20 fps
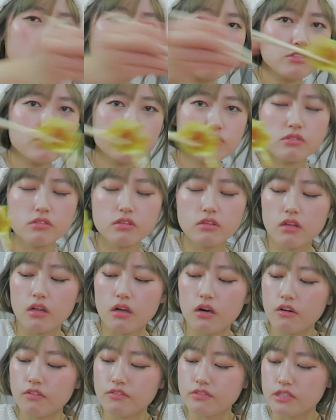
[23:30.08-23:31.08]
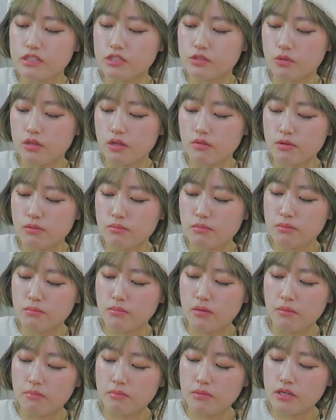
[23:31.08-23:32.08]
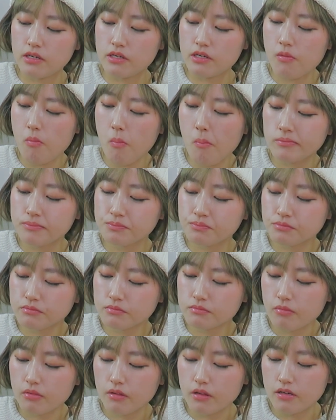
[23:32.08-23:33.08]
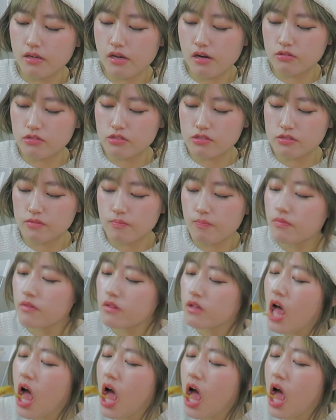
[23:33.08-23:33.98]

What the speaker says: I used to love these. Whenever my mom made it, I would just